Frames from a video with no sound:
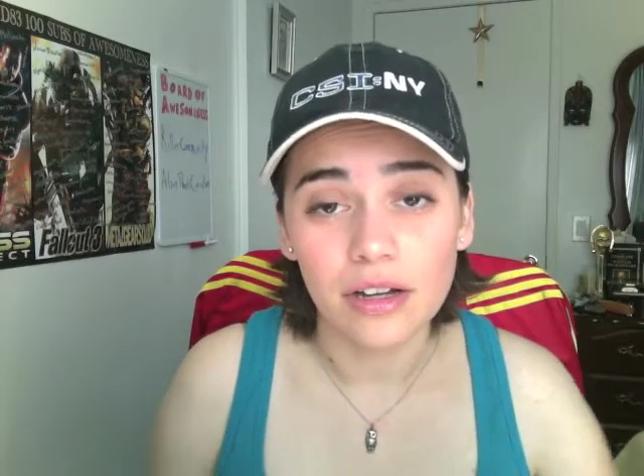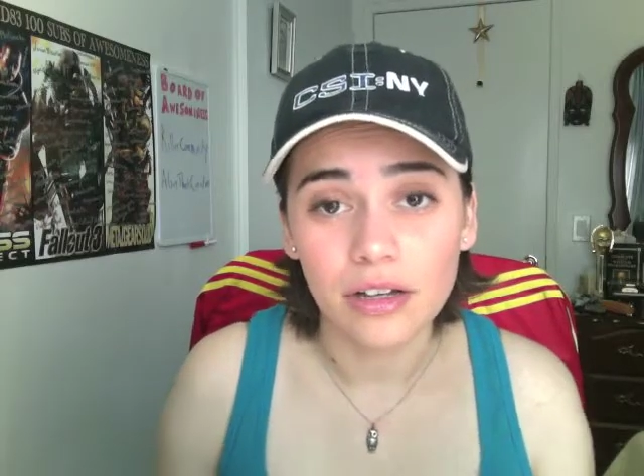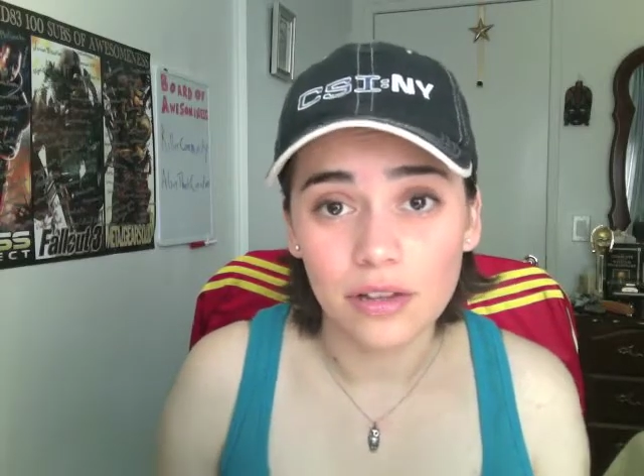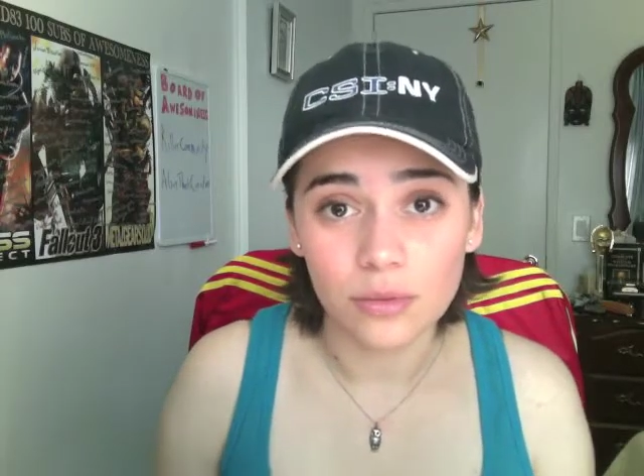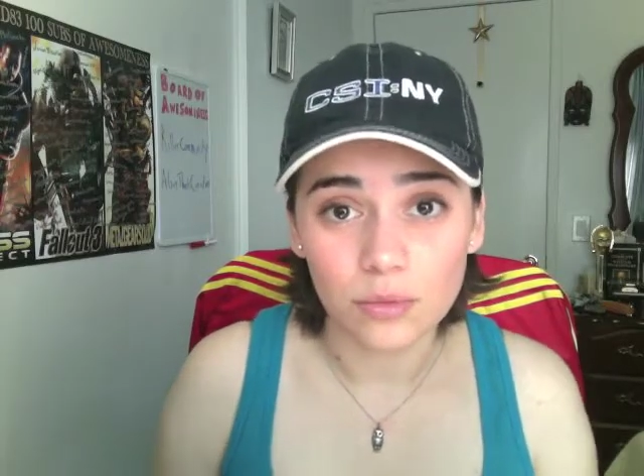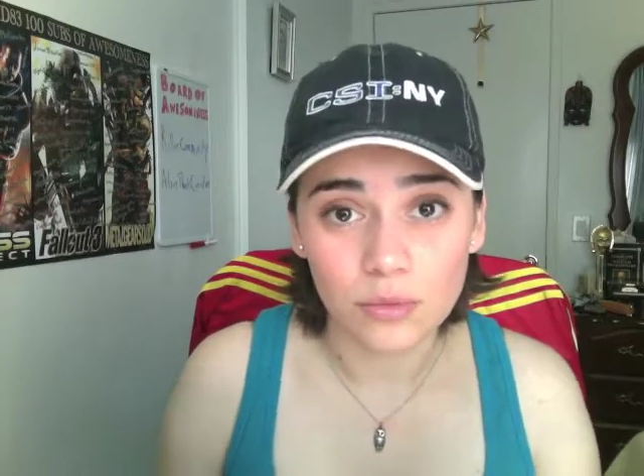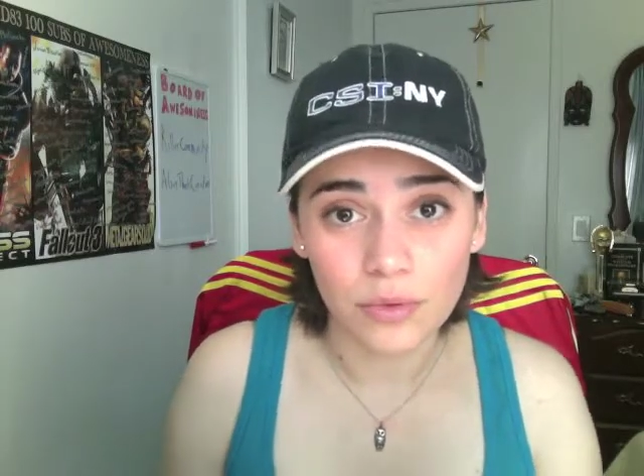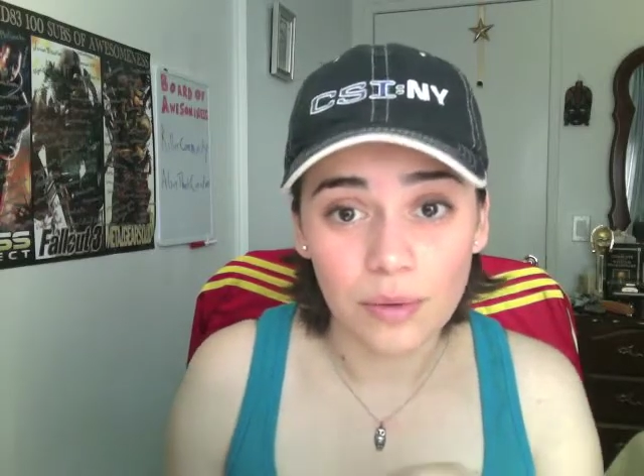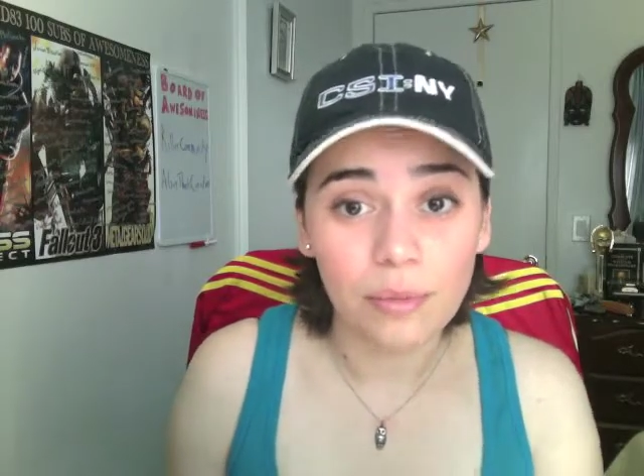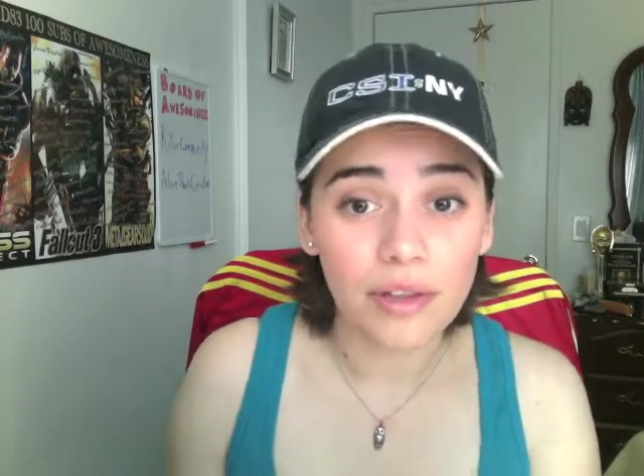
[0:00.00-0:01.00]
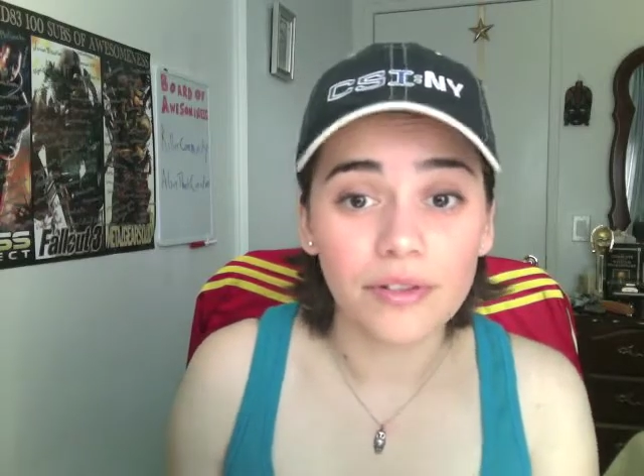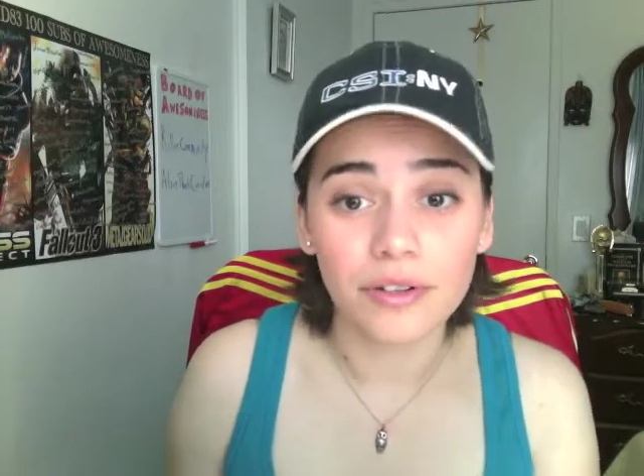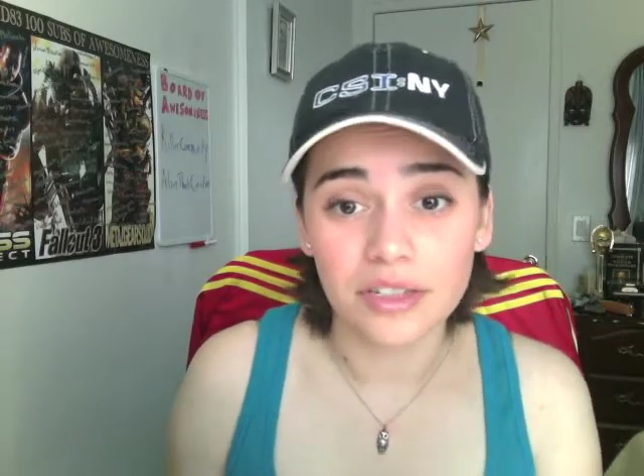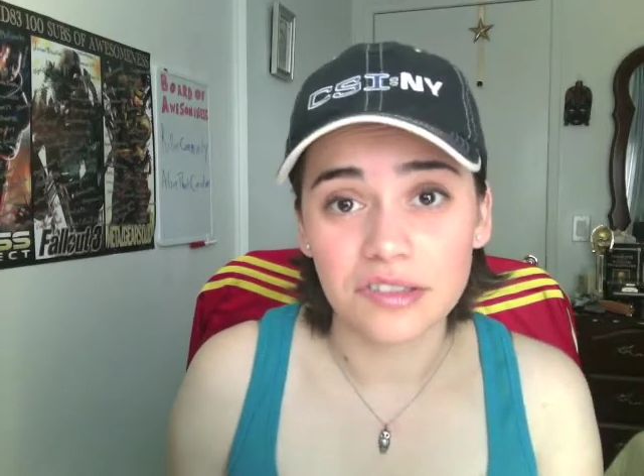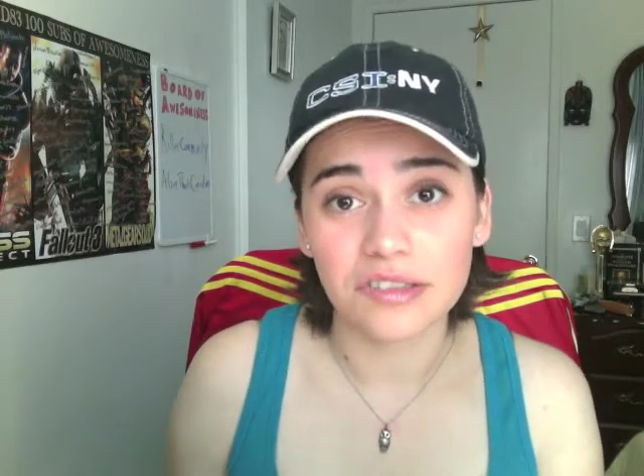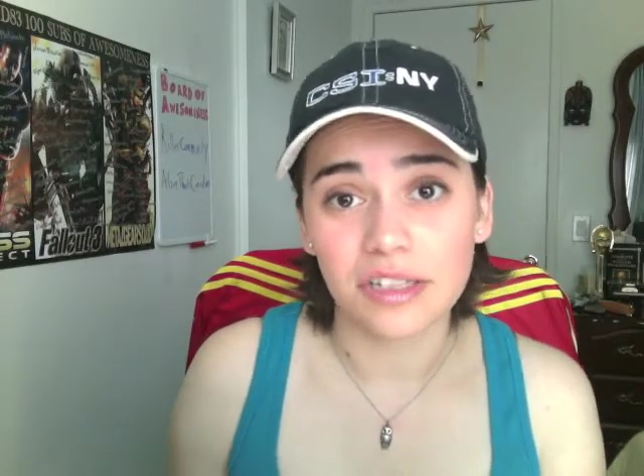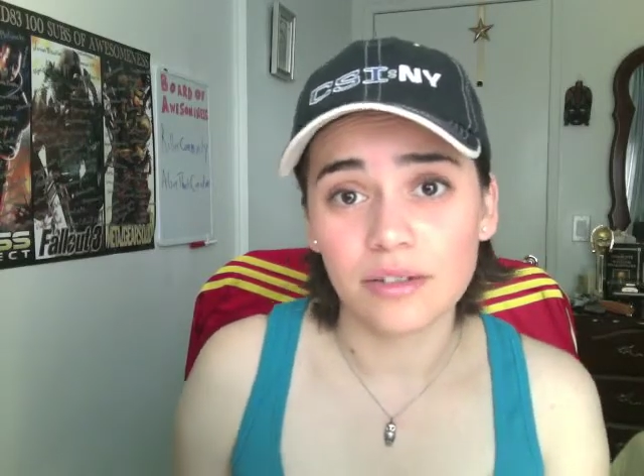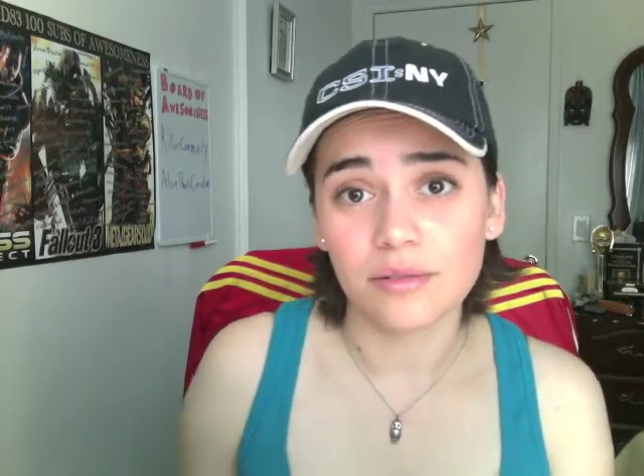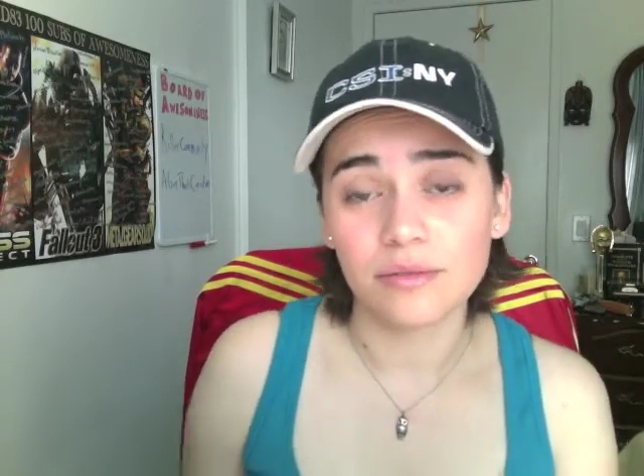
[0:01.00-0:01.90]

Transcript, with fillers: Uh, the mother is like